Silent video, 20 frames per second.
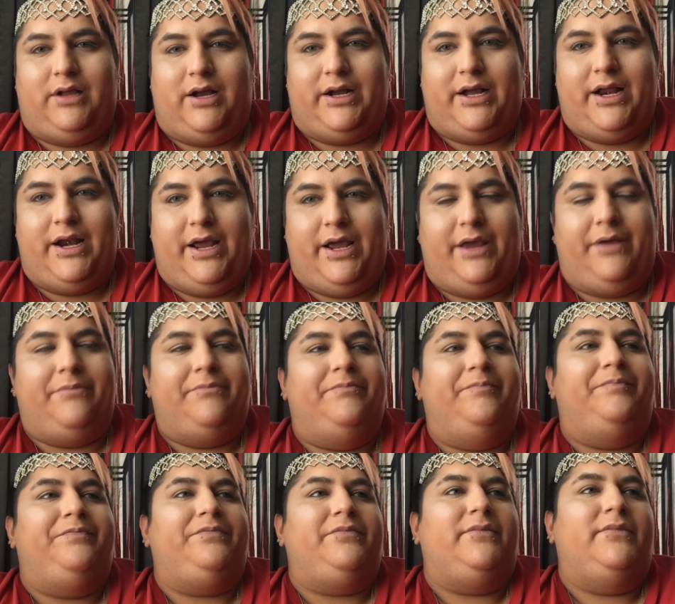at night.
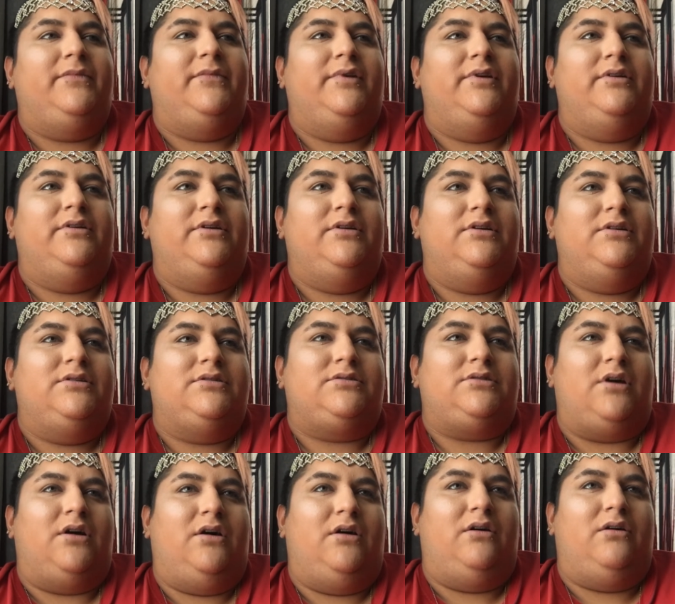
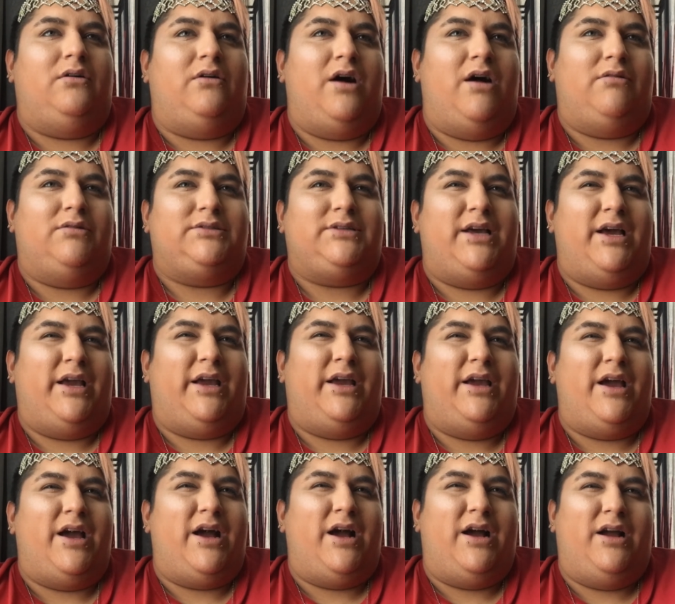So I was like,
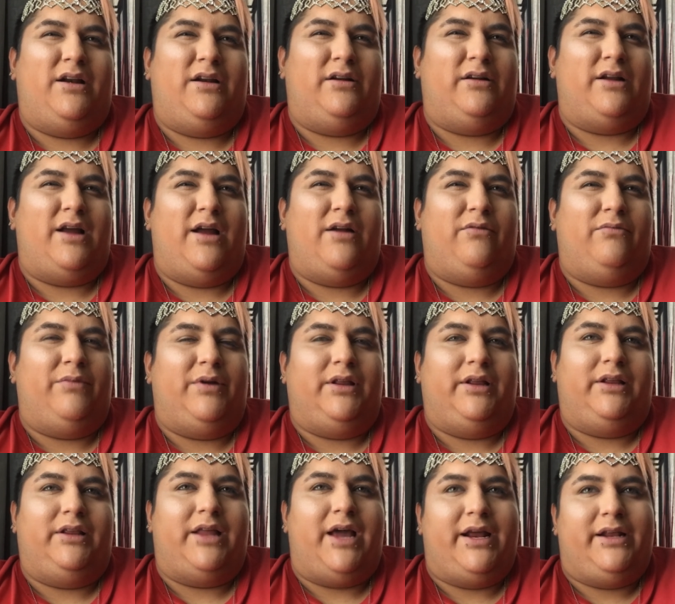yeah, and I don't really
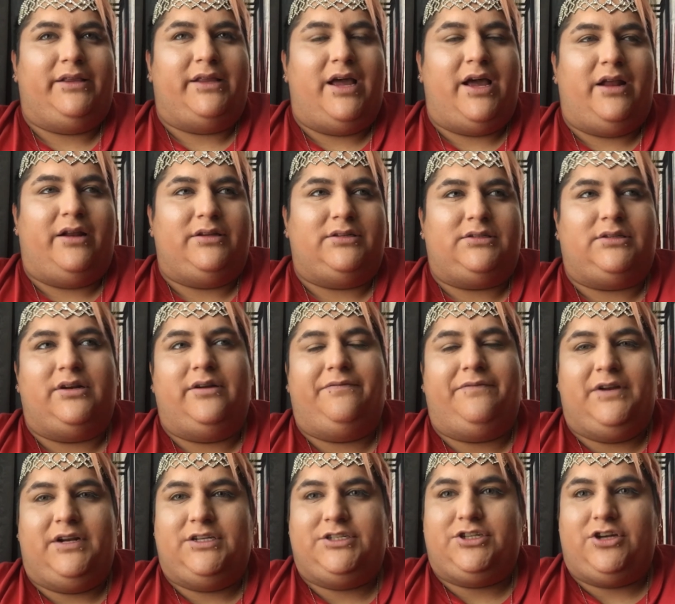like that. It's gonna
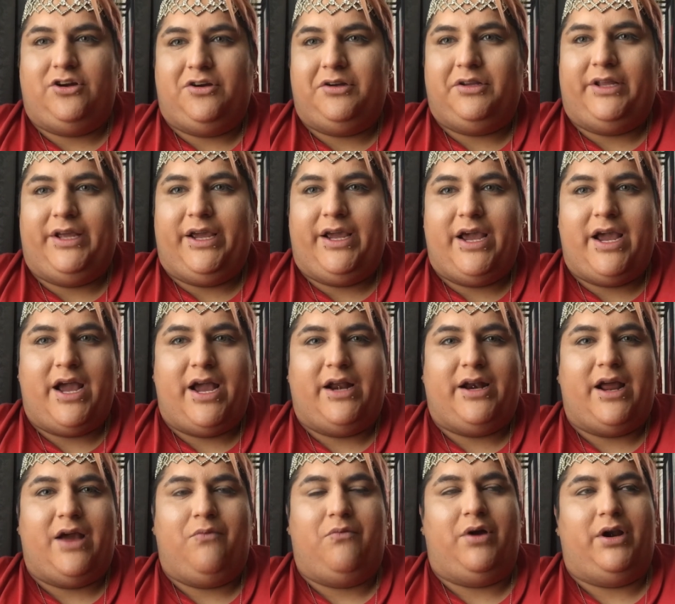finish early, and
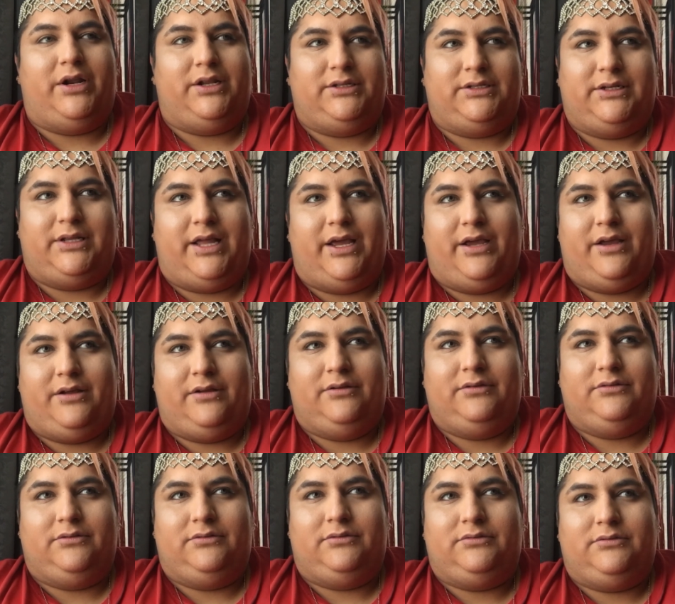I wanted to like
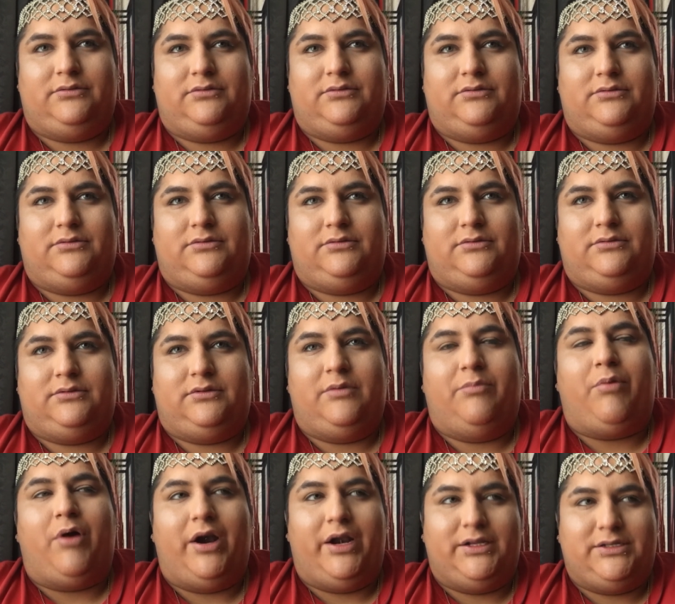the
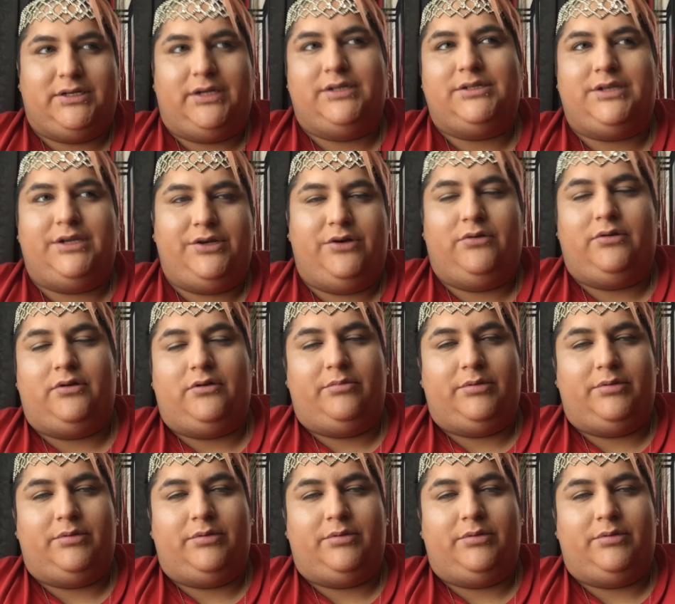party to continue a little bit